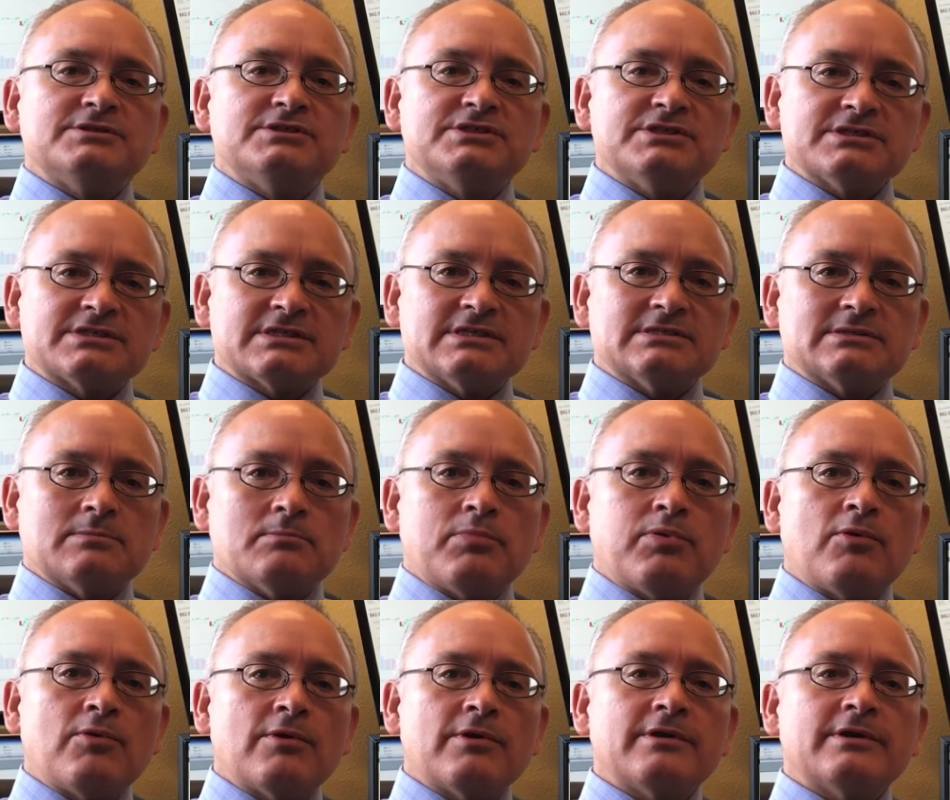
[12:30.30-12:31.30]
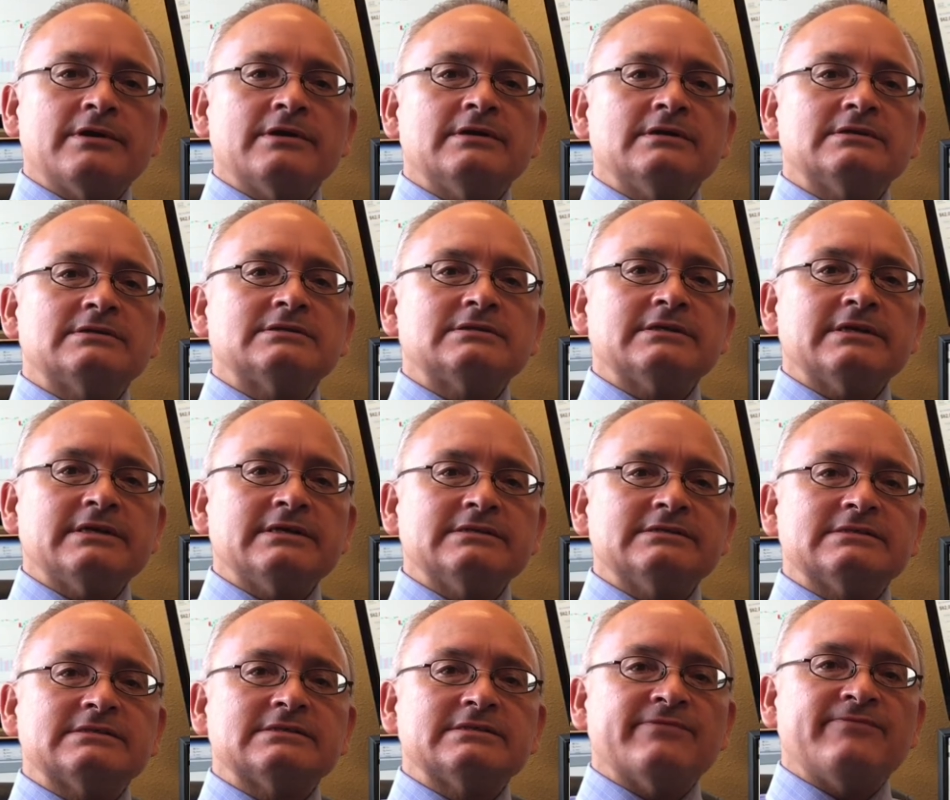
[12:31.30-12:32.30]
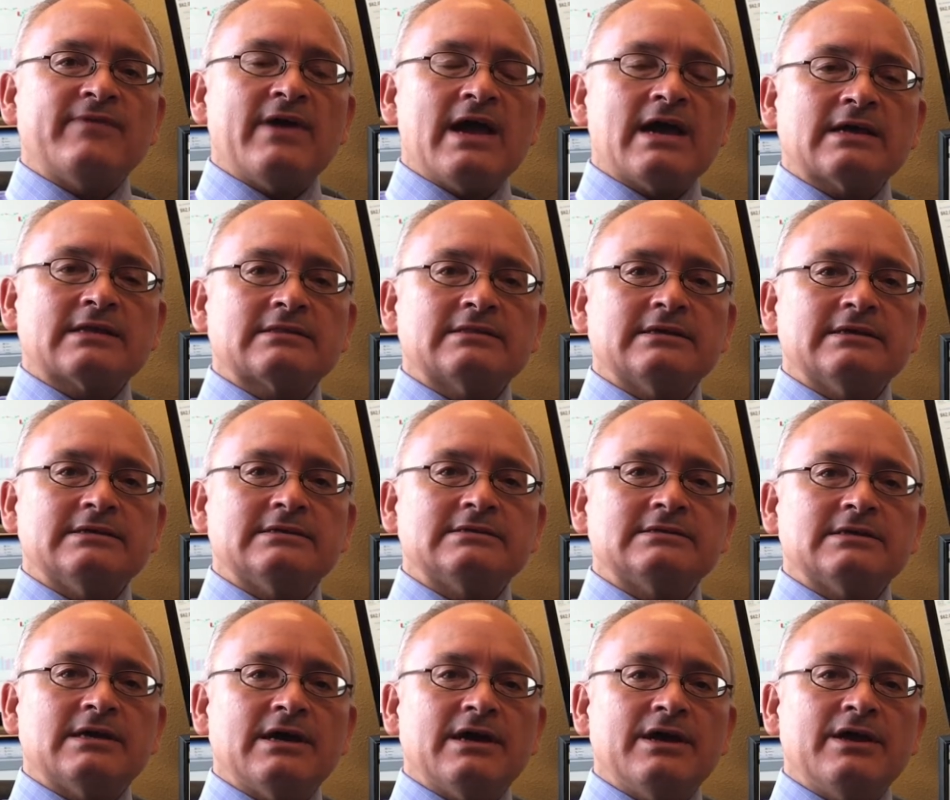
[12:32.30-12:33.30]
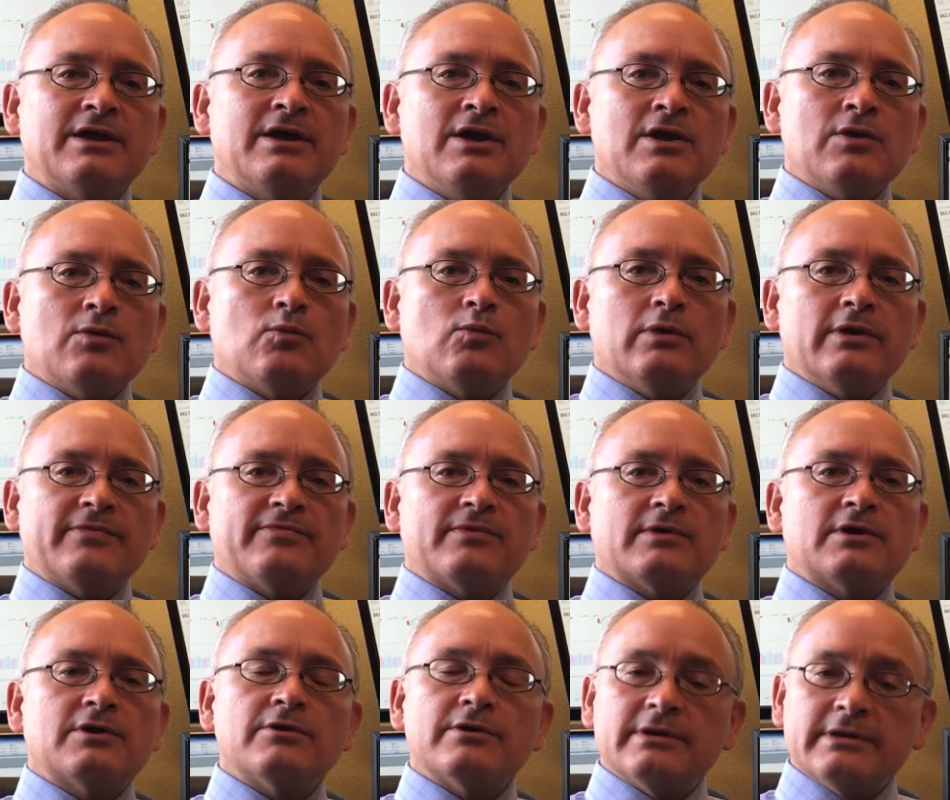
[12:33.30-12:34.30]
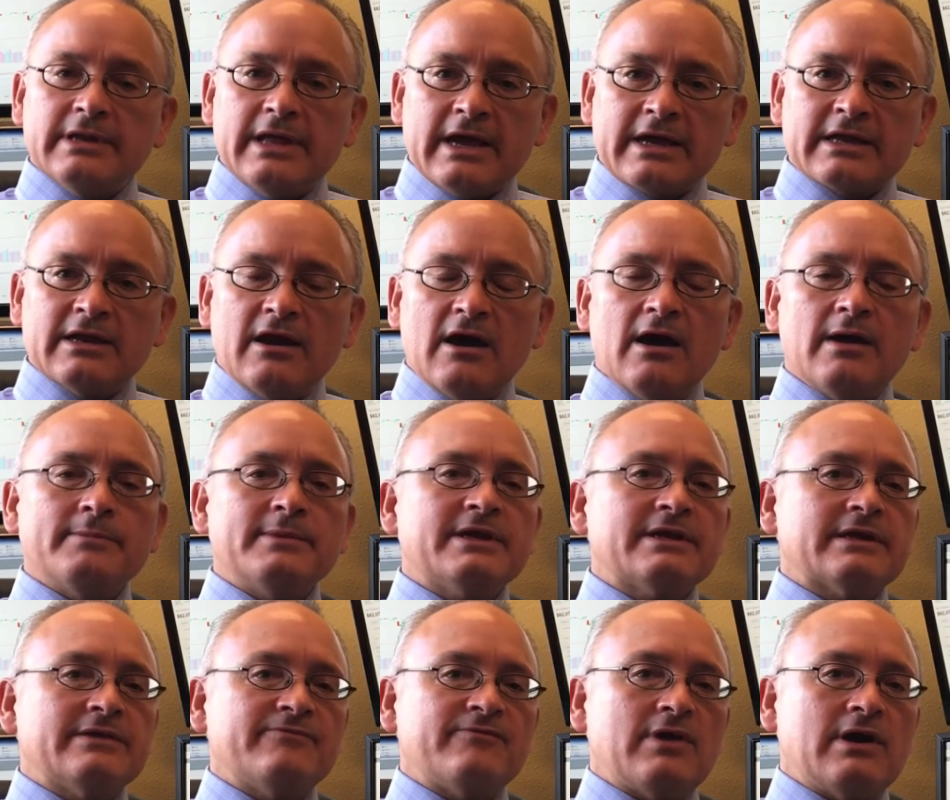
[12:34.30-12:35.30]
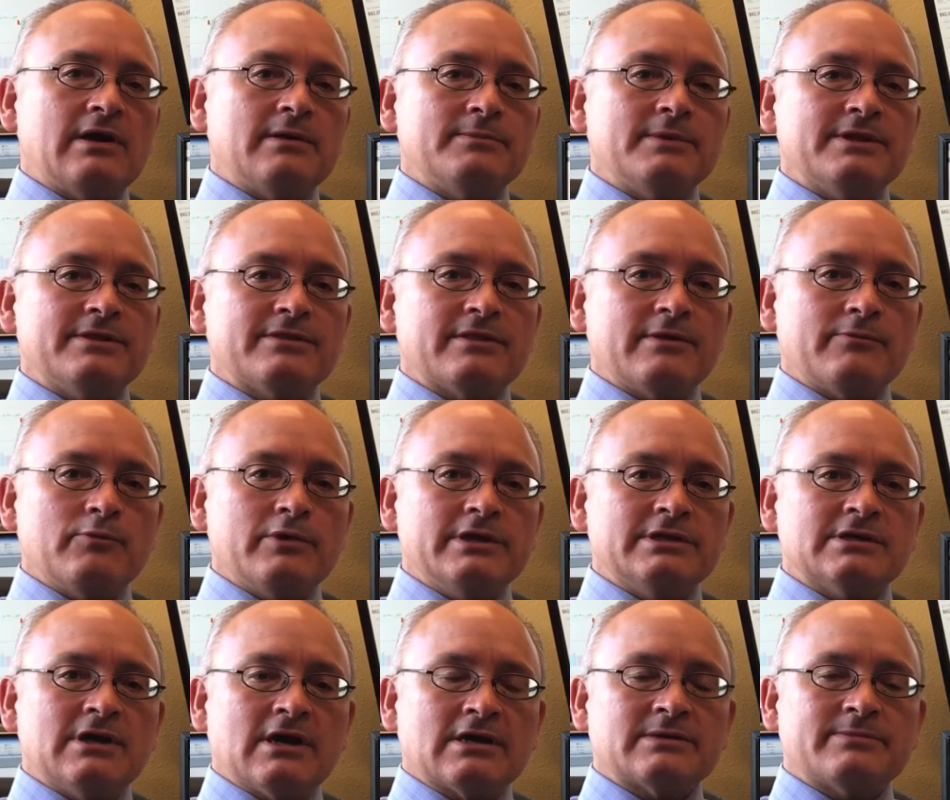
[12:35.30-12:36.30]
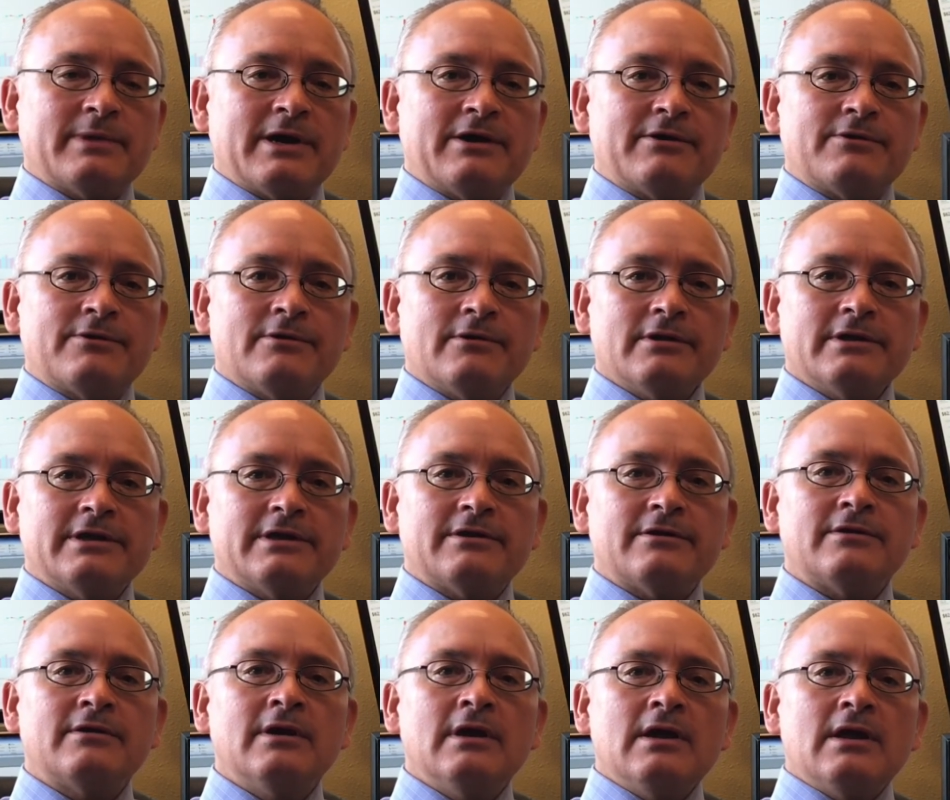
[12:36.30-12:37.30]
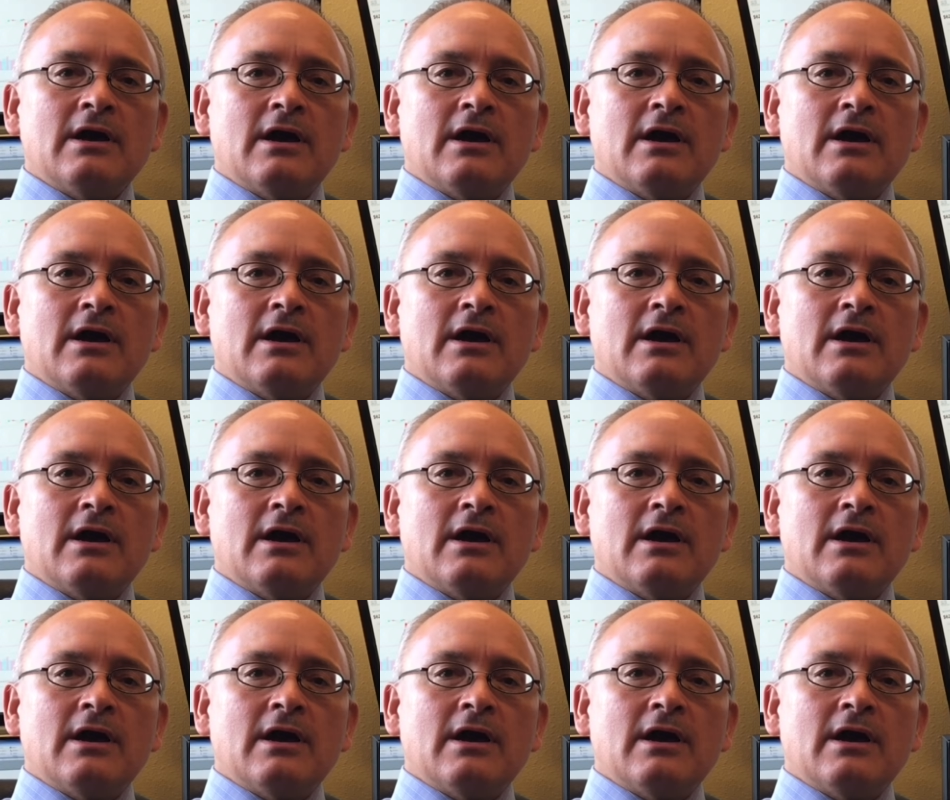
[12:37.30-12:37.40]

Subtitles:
Just as important is the fact that with the good economic environment that we talked about earlier,